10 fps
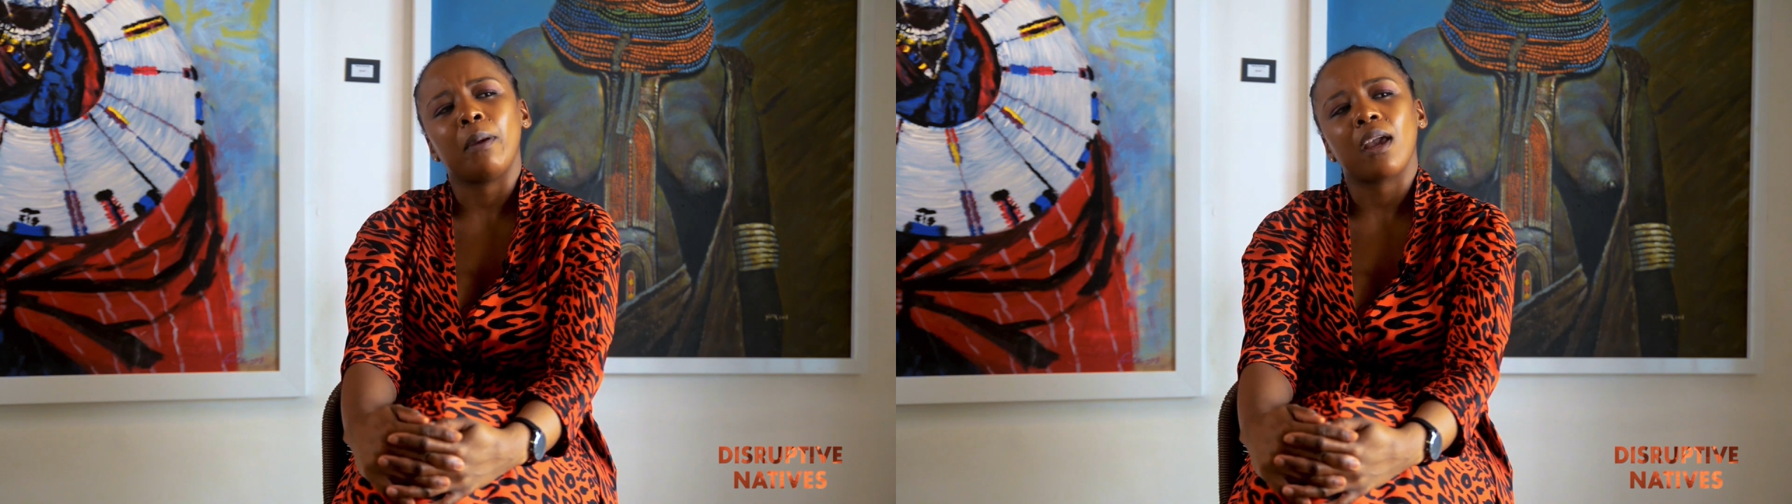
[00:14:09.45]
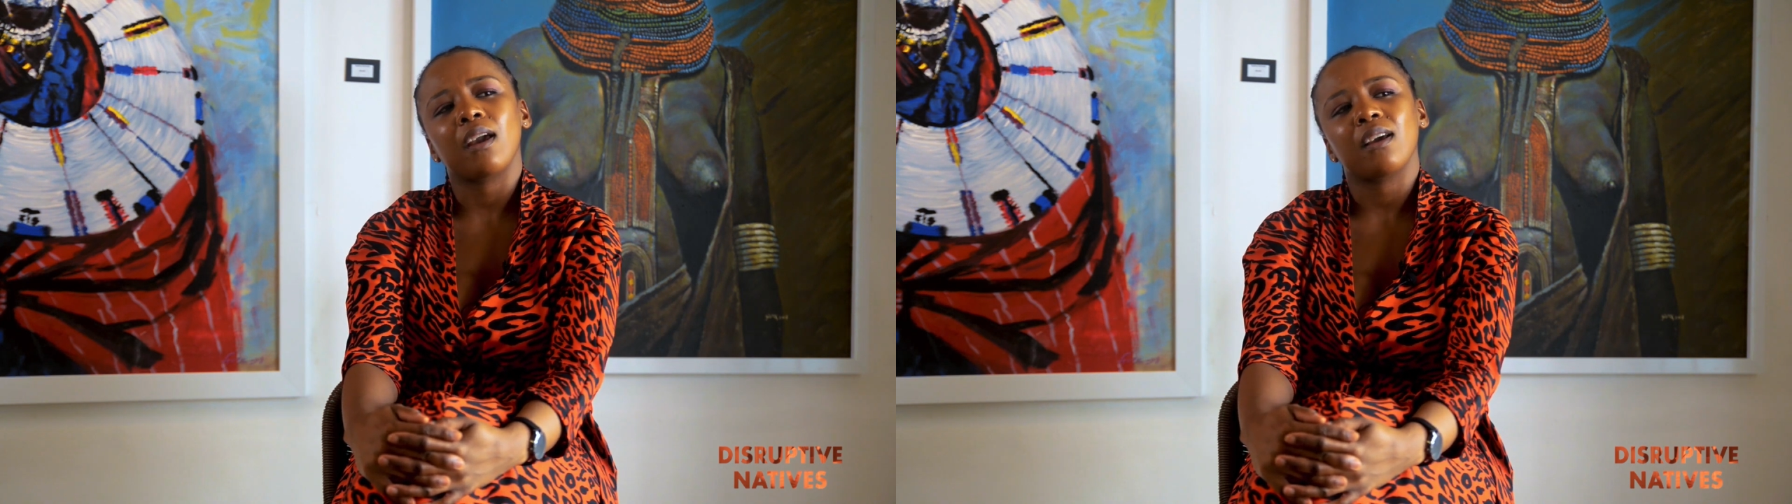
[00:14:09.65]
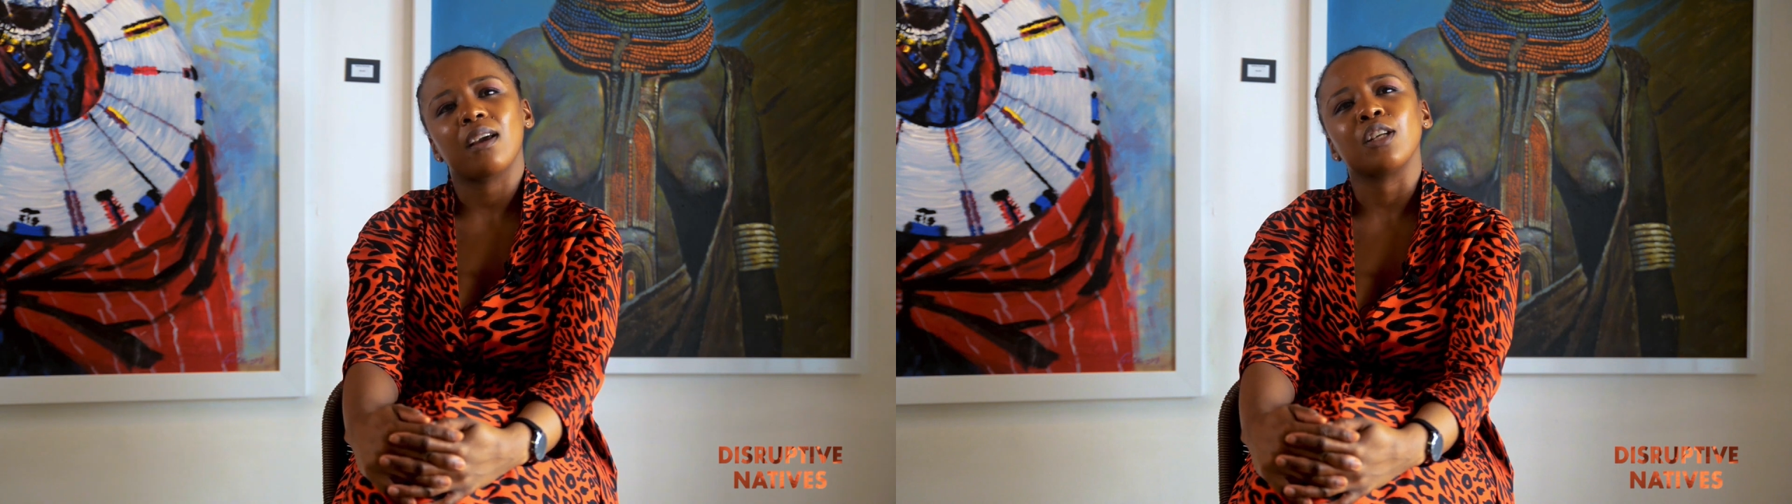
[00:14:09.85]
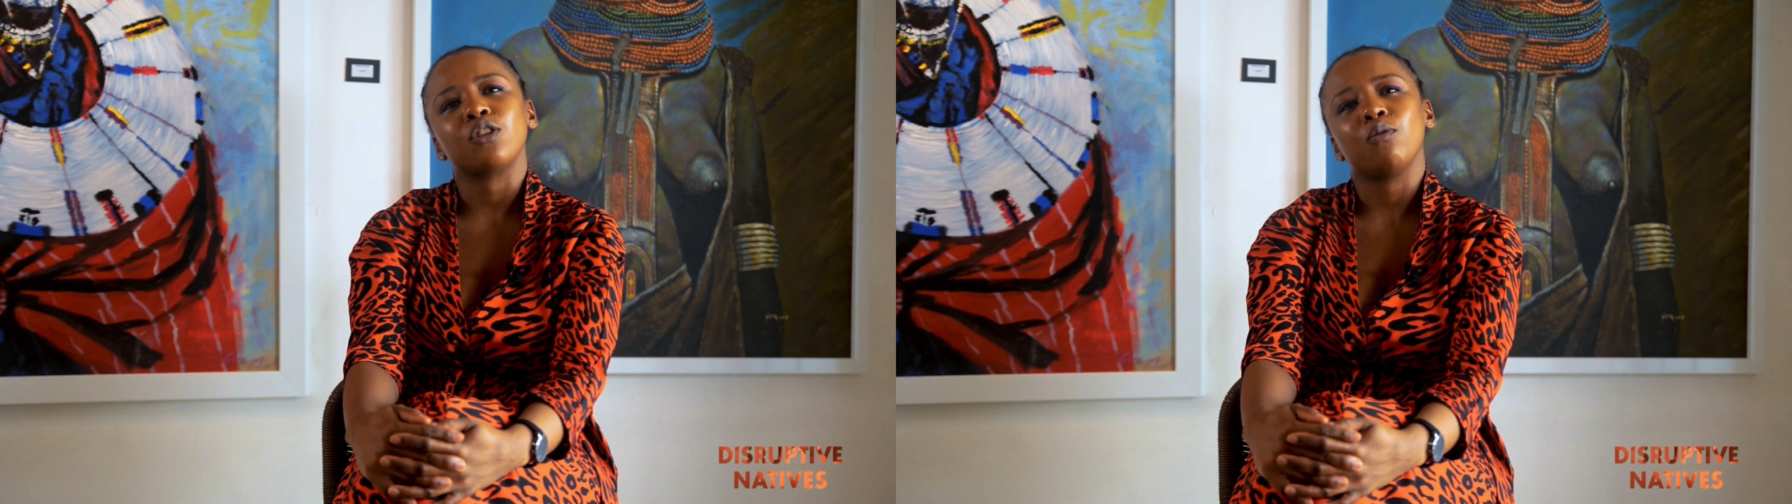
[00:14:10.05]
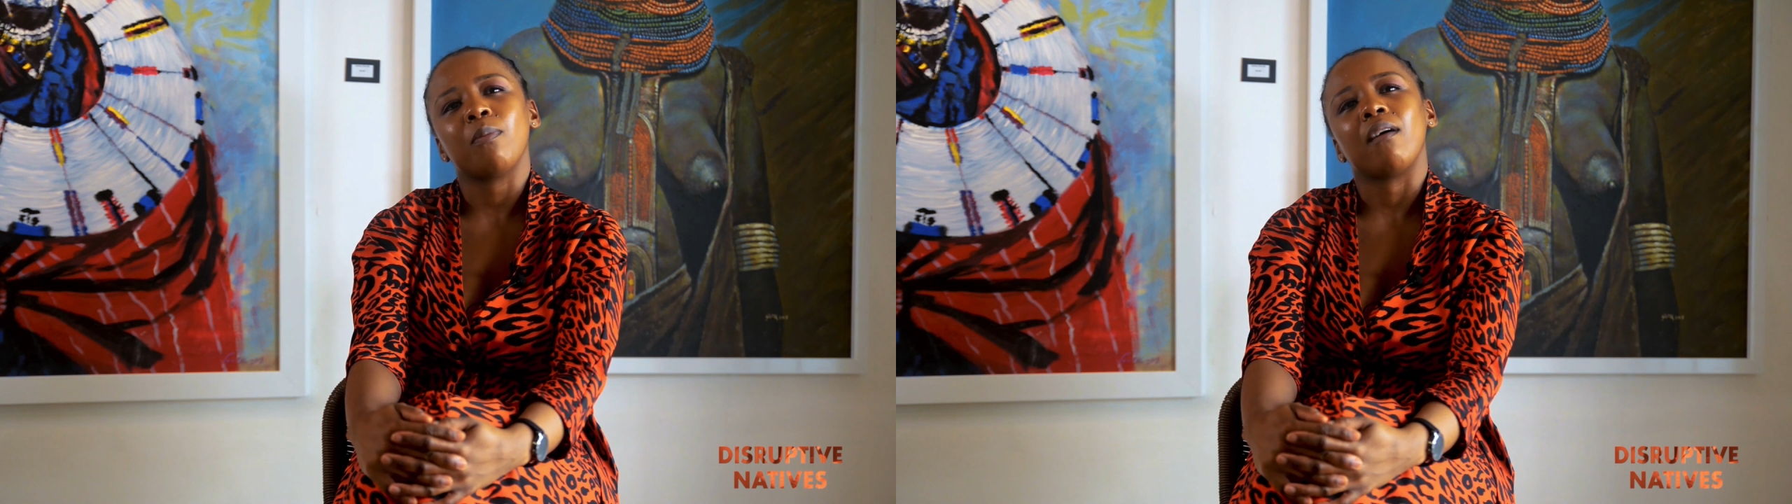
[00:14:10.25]
big and they're
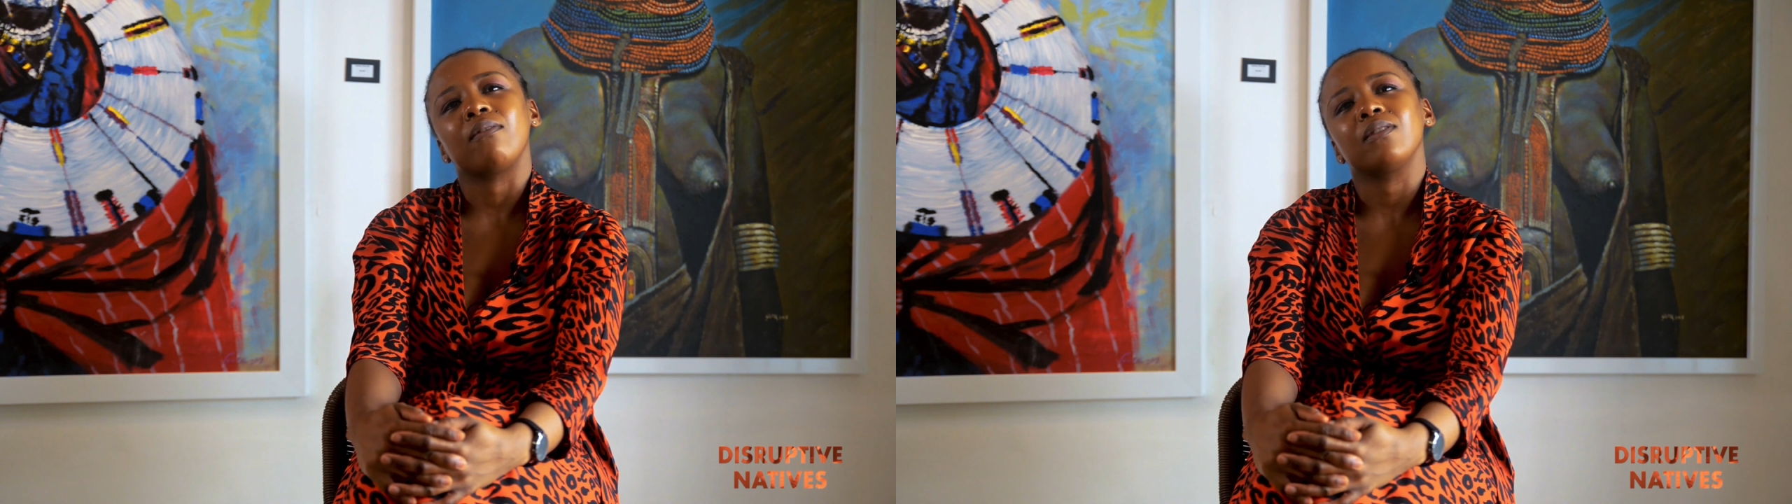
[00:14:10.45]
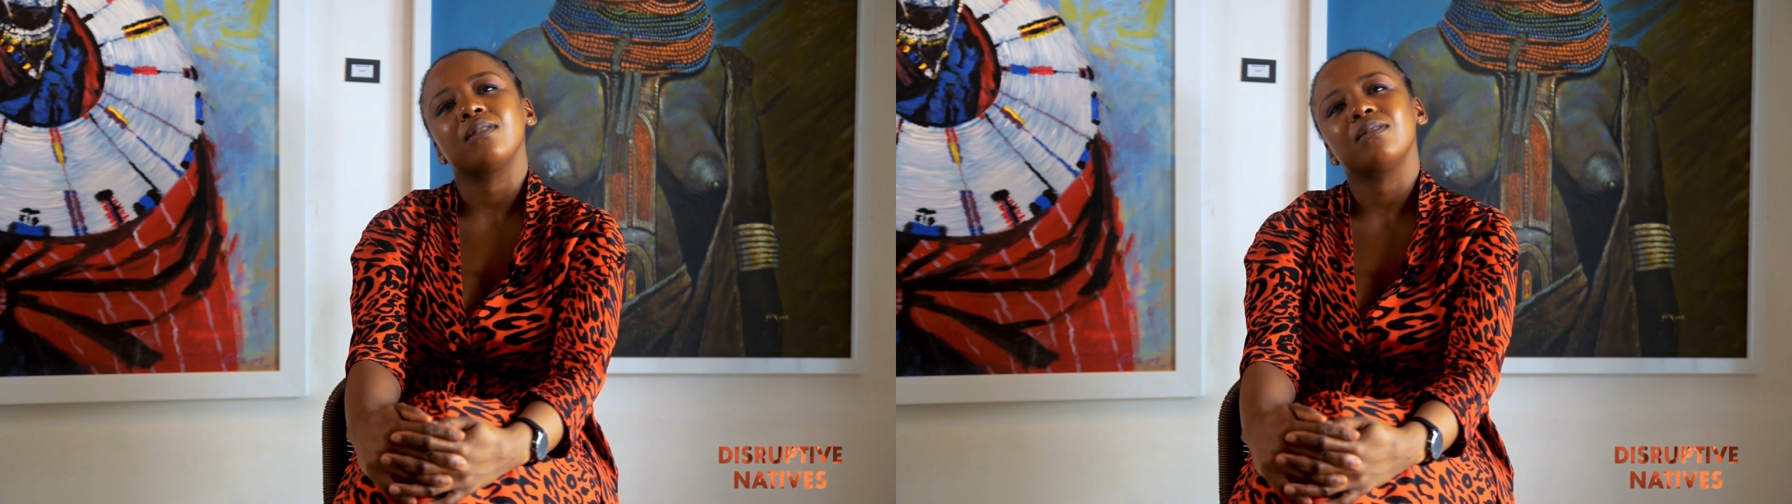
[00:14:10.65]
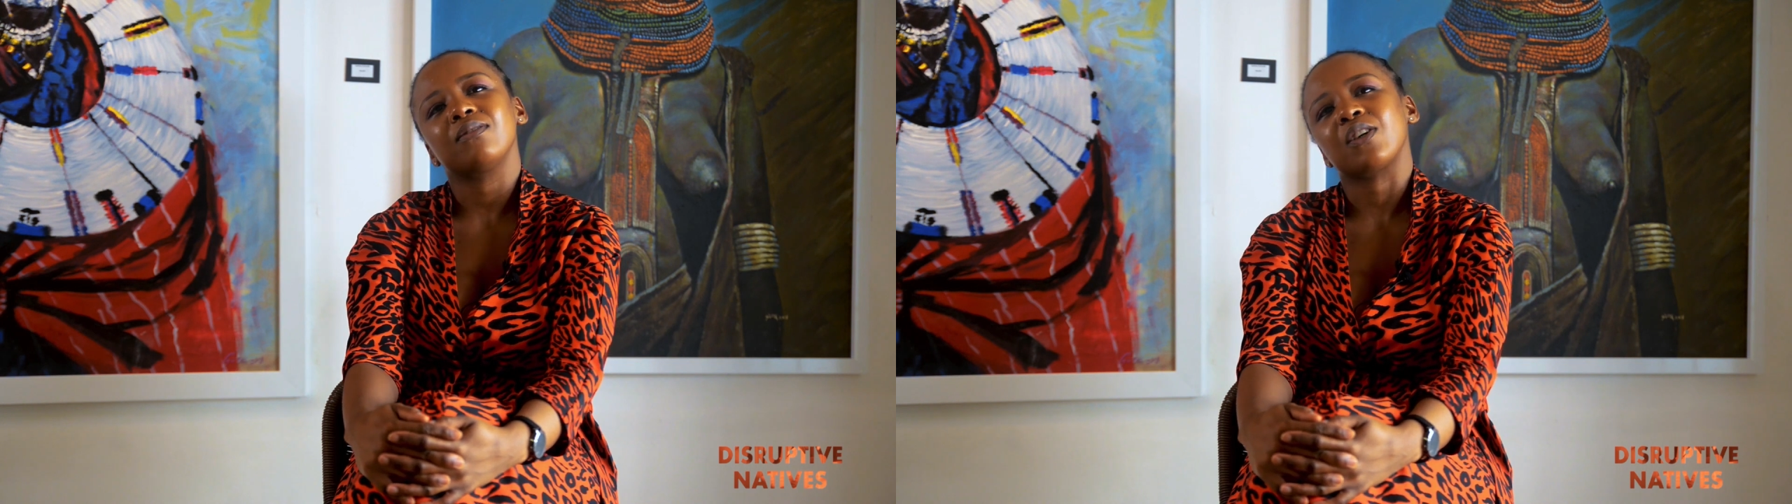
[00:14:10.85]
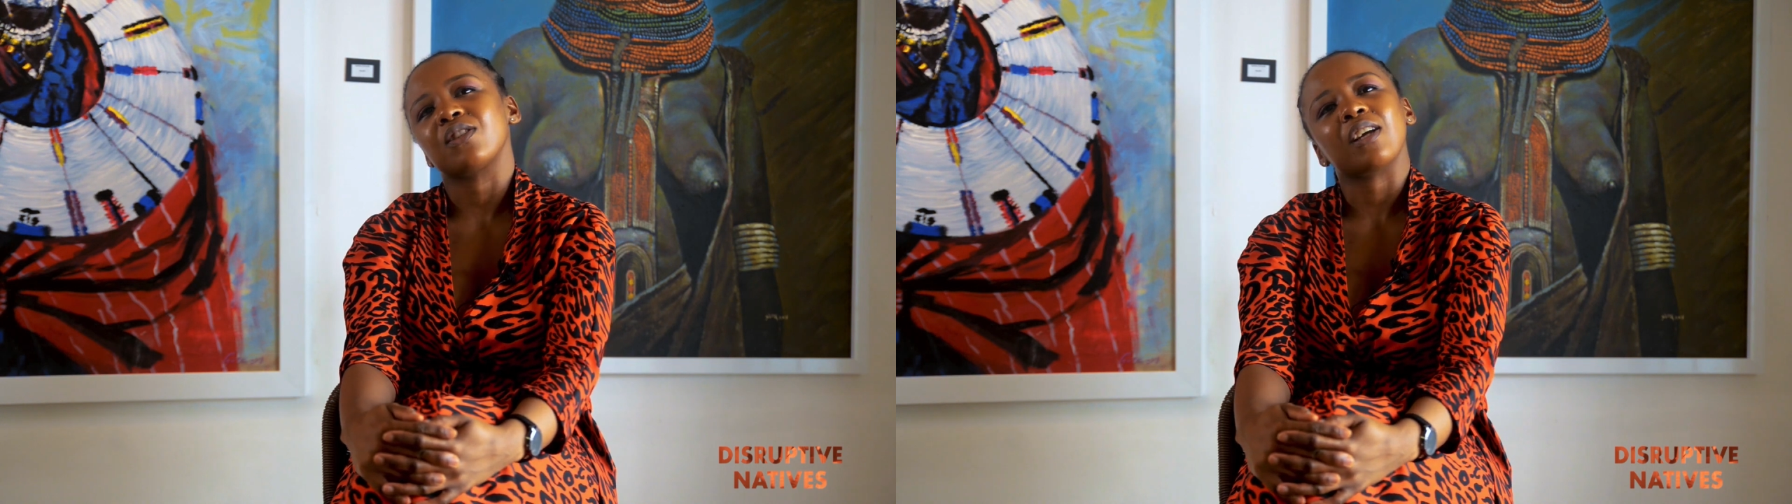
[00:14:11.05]
too powerful for us